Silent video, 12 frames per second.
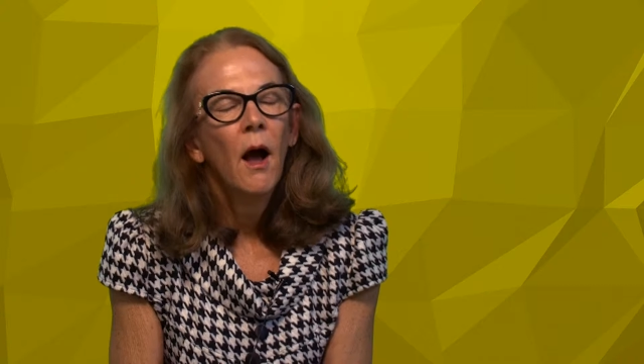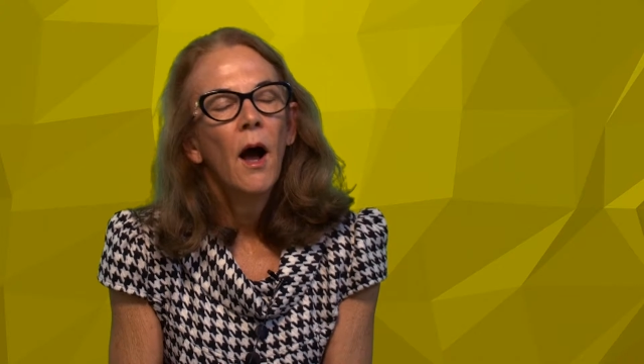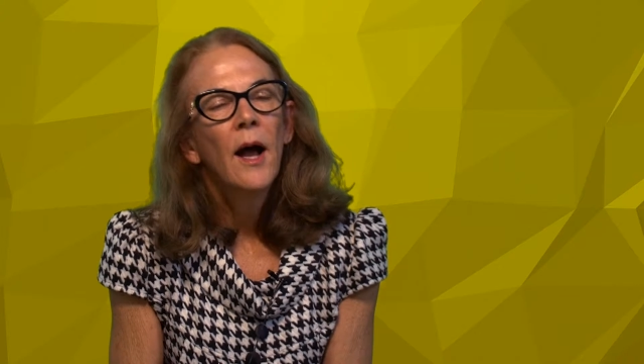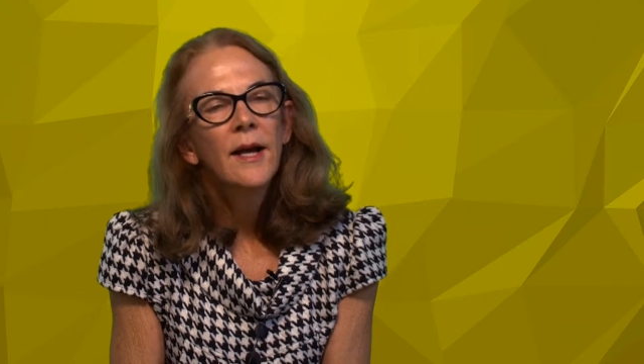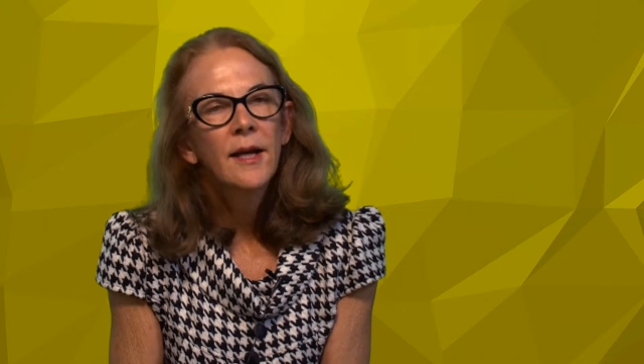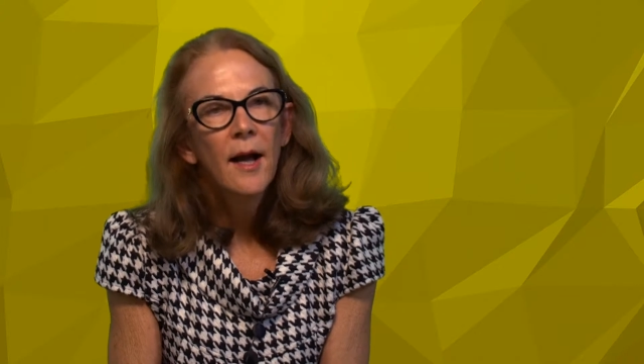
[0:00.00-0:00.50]

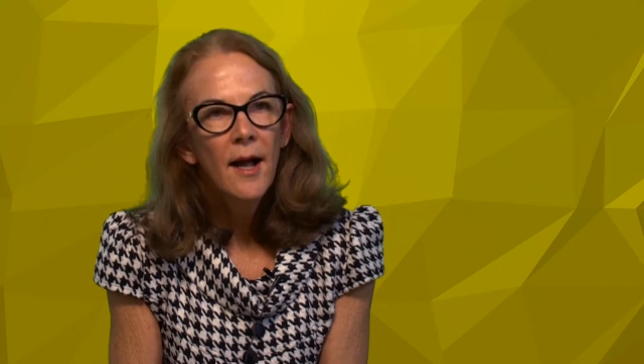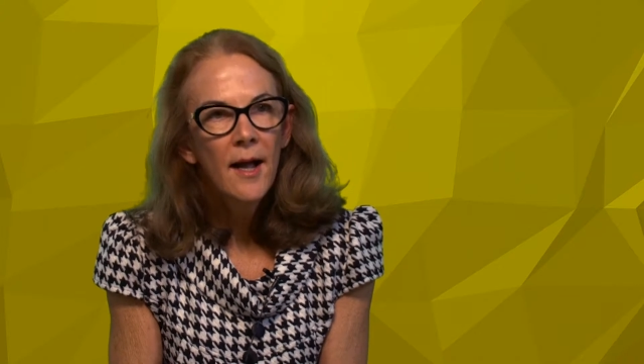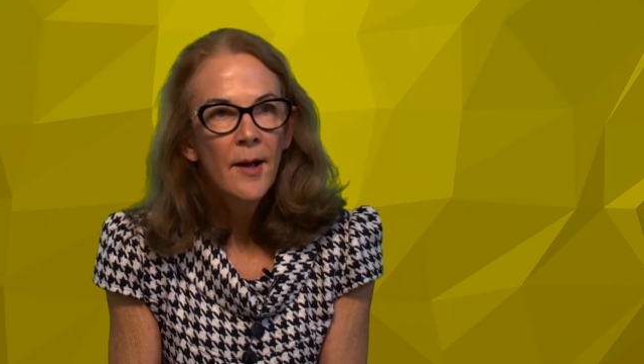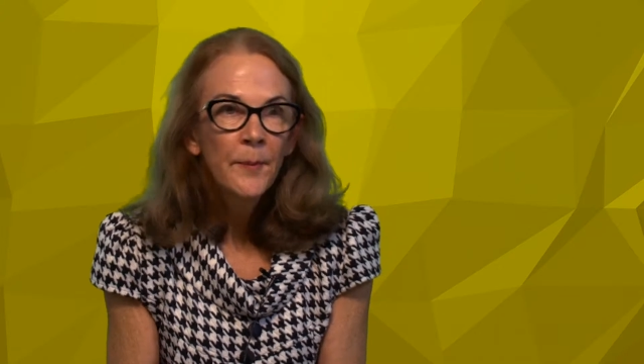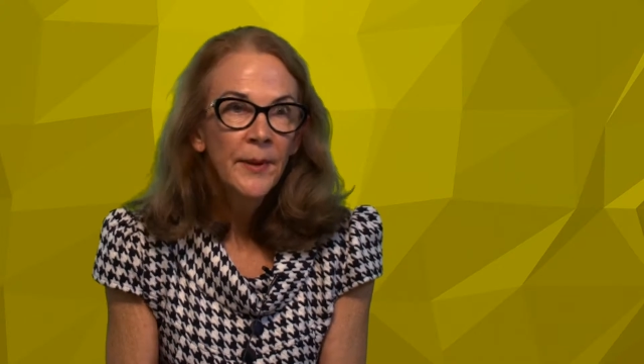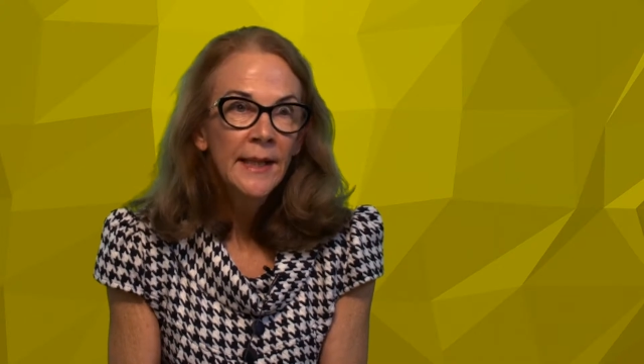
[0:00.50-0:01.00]
"I
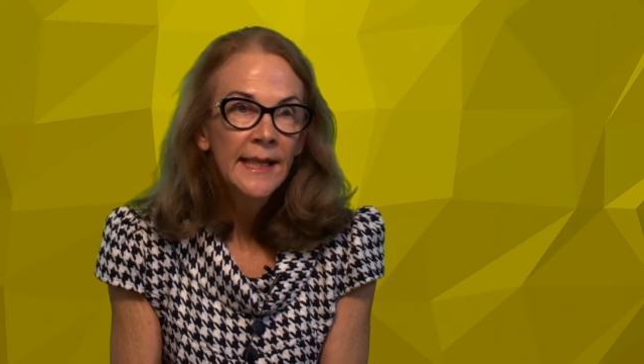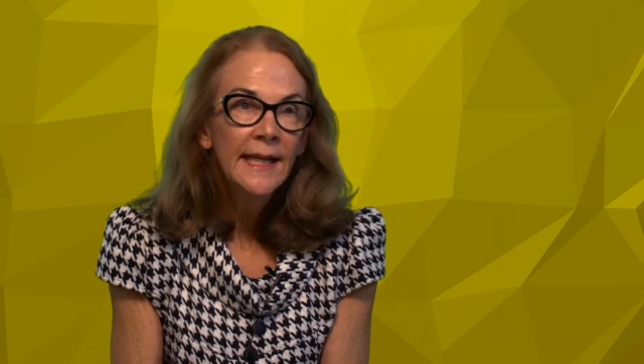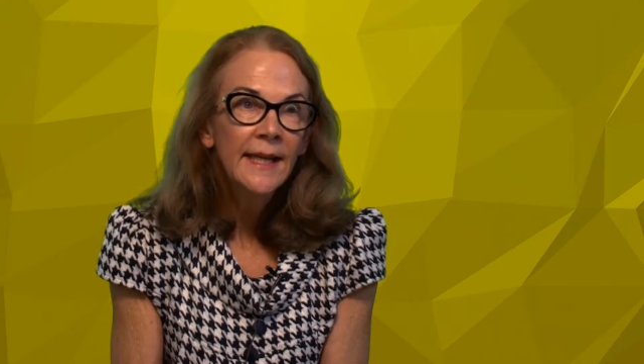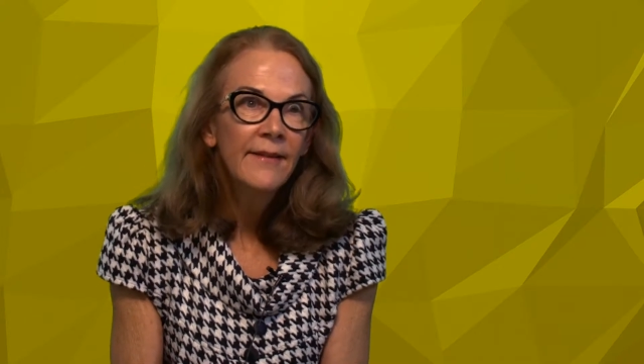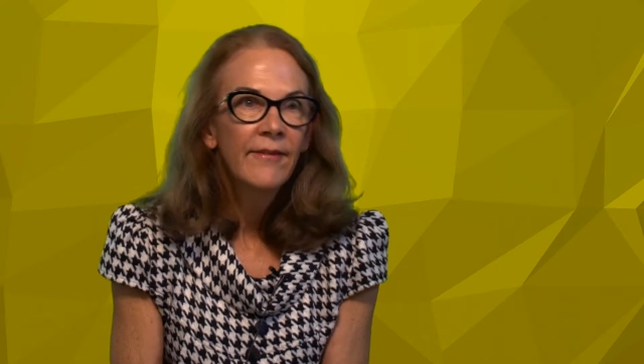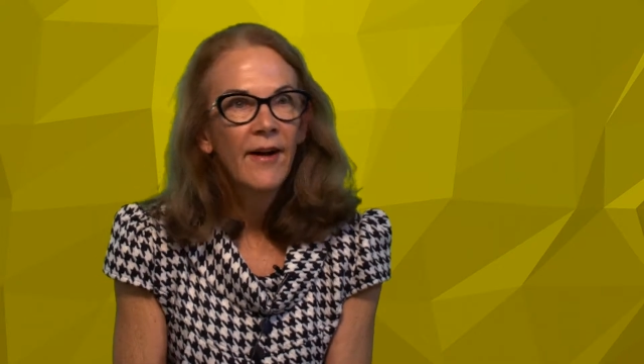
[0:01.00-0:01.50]
can't
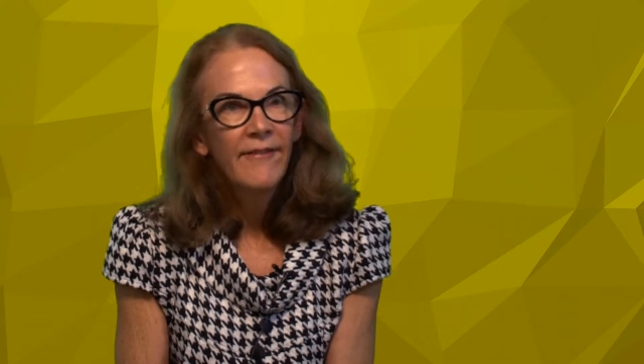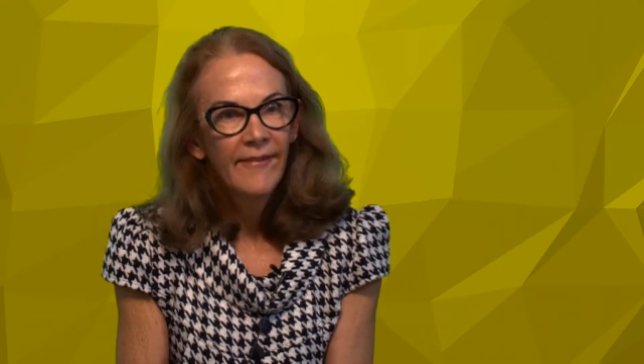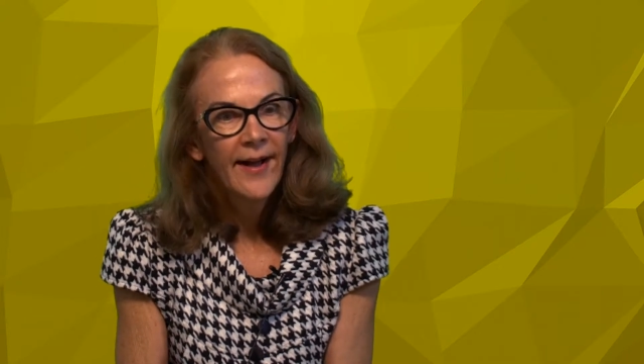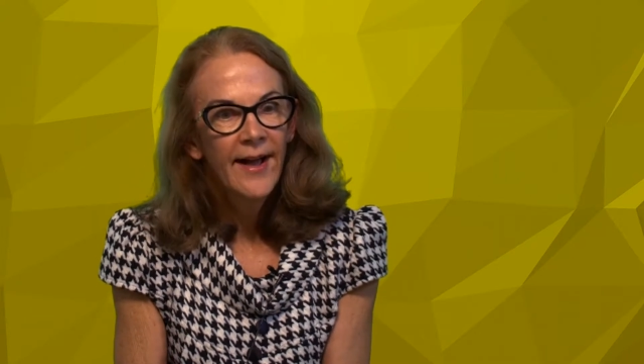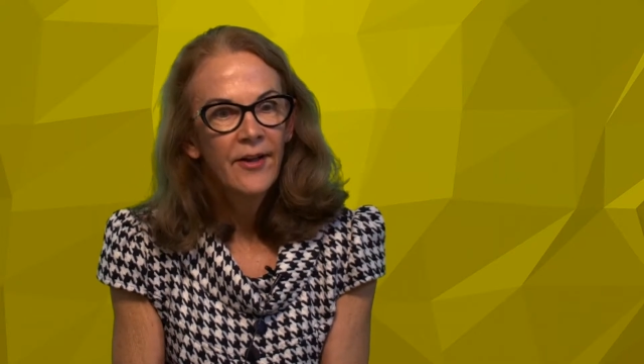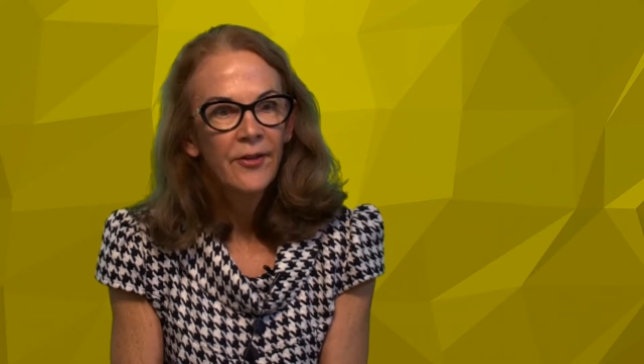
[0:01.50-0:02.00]
believe I
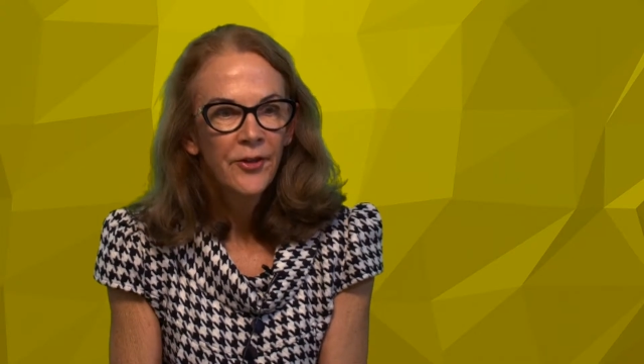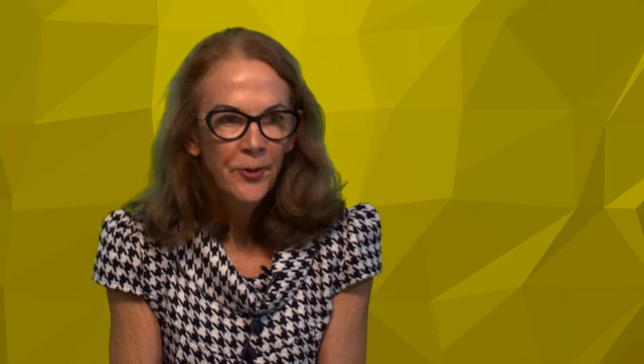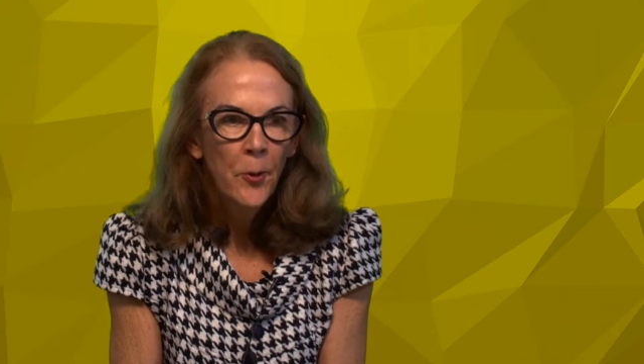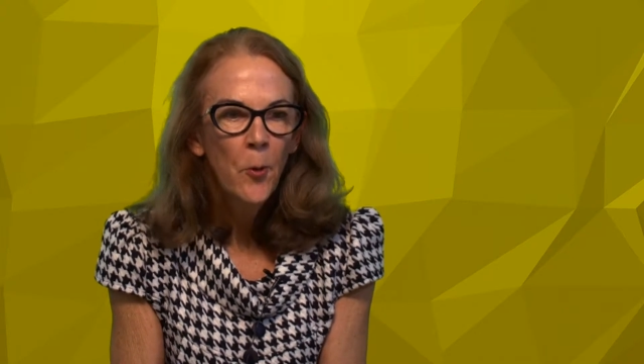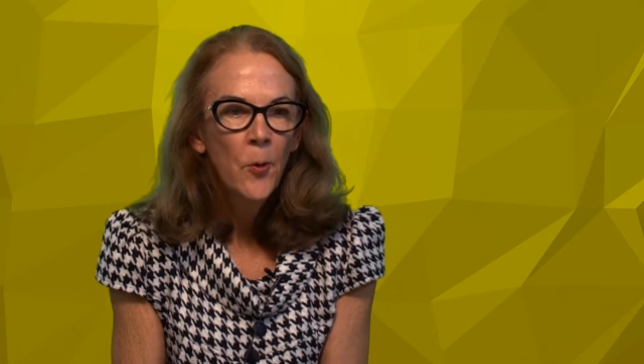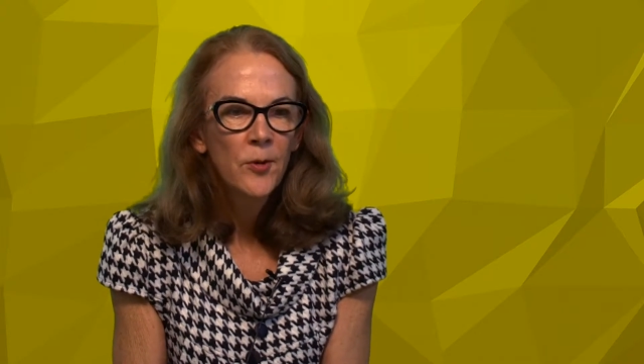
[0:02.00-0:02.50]
failed the
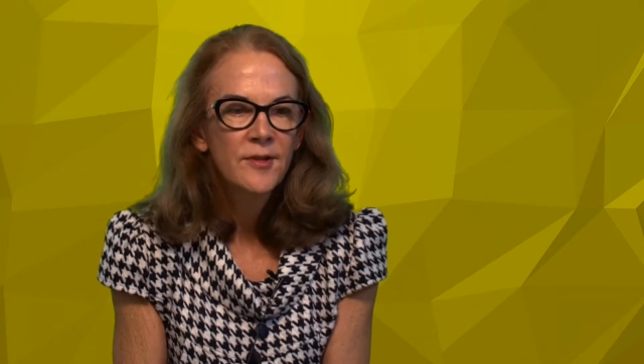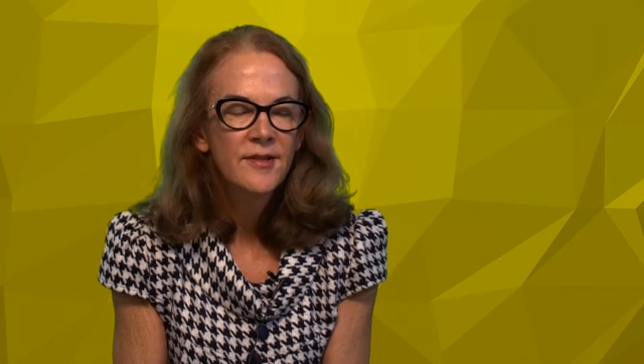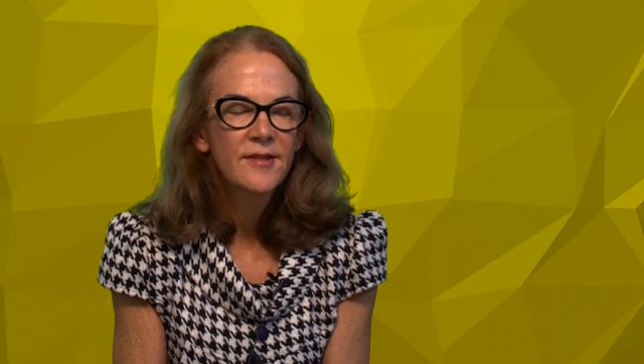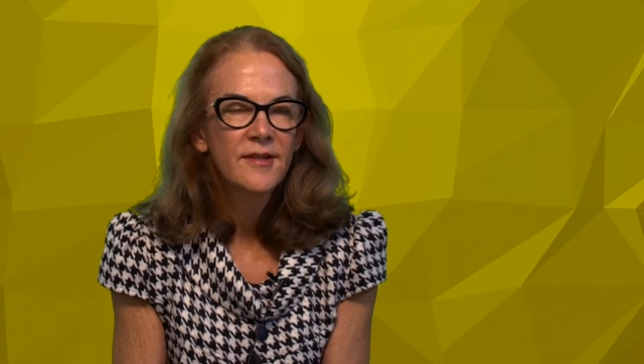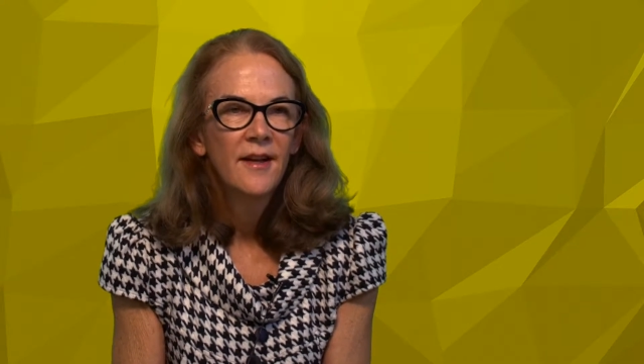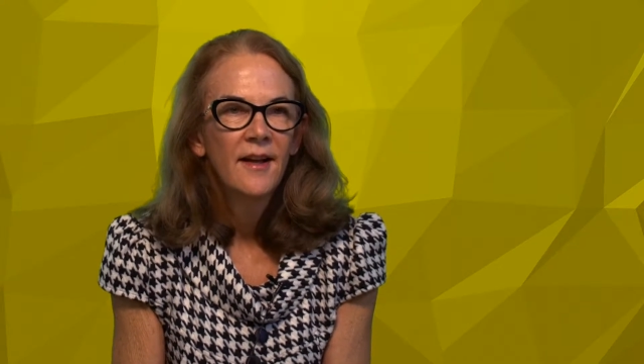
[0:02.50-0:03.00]
course."